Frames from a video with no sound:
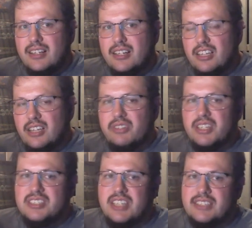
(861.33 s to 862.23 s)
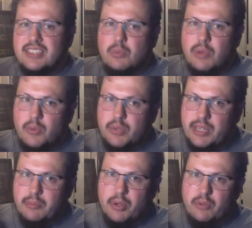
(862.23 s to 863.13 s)
Cleveland has not done well with
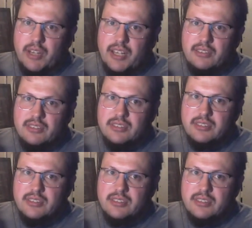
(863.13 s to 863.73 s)
that profile.